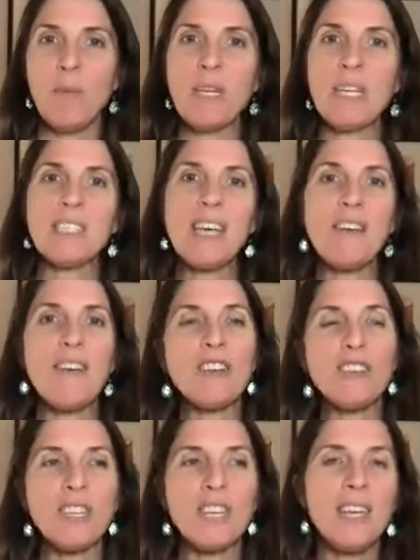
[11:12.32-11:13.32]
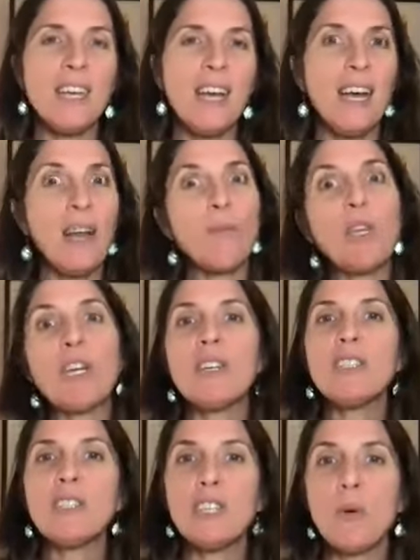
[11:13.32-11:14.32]
Because I've actually, and I'm
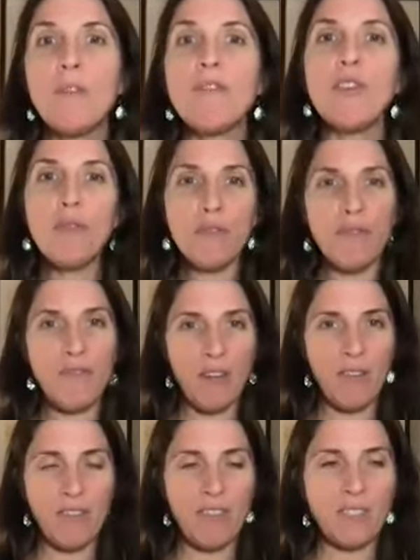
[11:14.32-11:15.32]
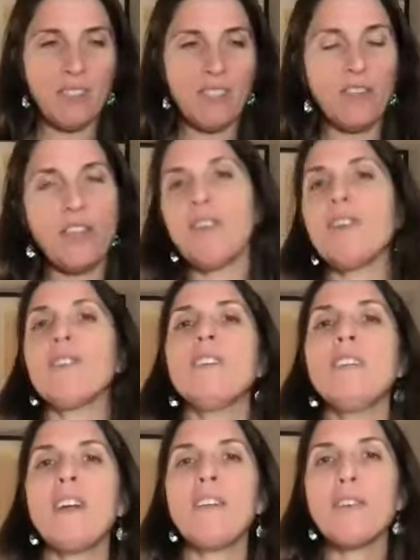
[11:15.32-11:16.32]
curious to know if you felt this
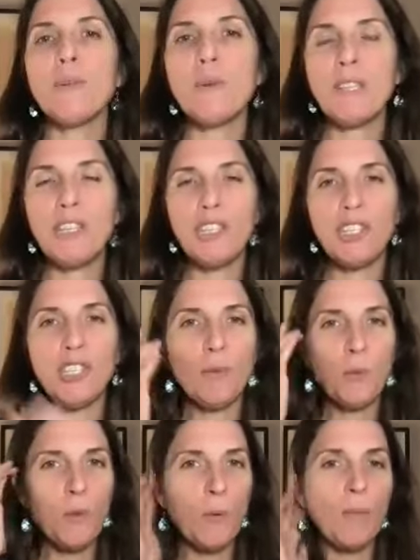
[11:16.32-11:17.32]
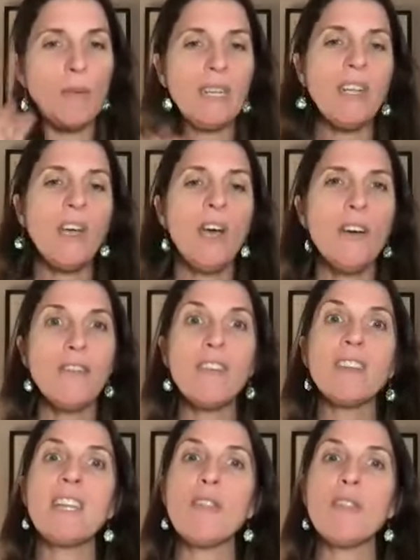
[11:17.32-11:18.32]
in other relationships with women
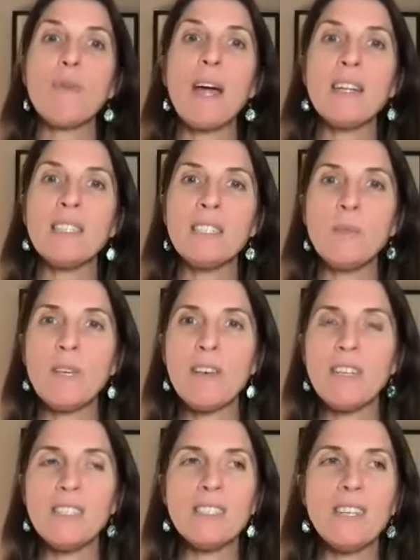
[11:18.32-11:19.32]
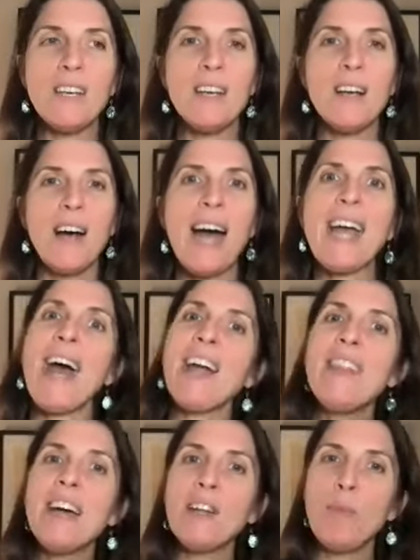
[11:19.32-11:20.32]
feeling threatened, because I
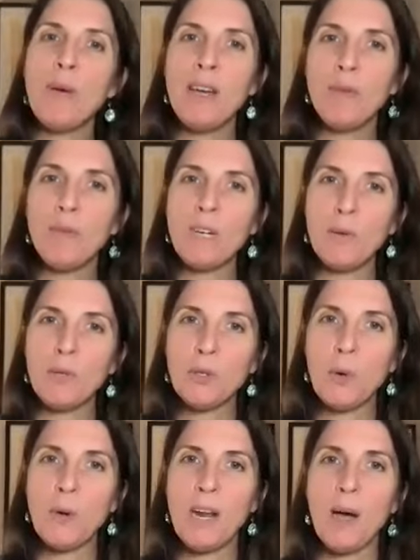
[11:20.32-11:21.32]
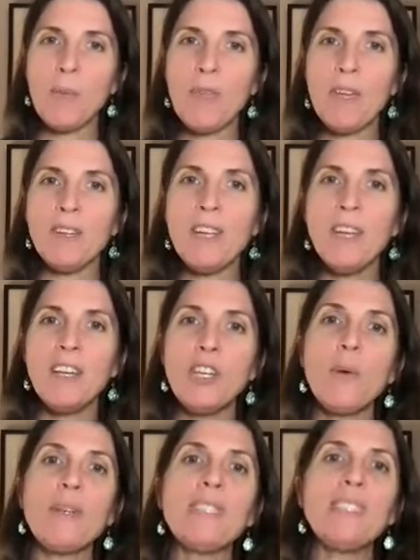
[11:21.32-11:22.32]
had that a bit when I was growing up that,
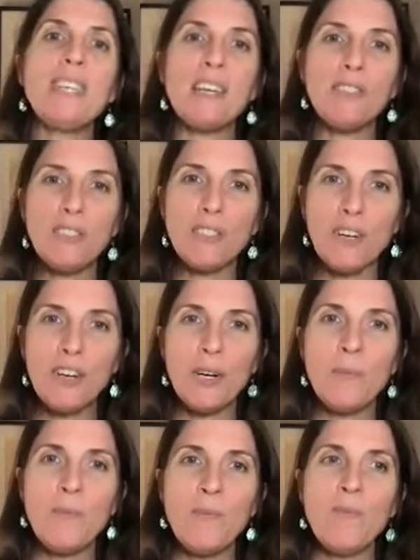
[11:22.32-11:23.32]
as a dancer,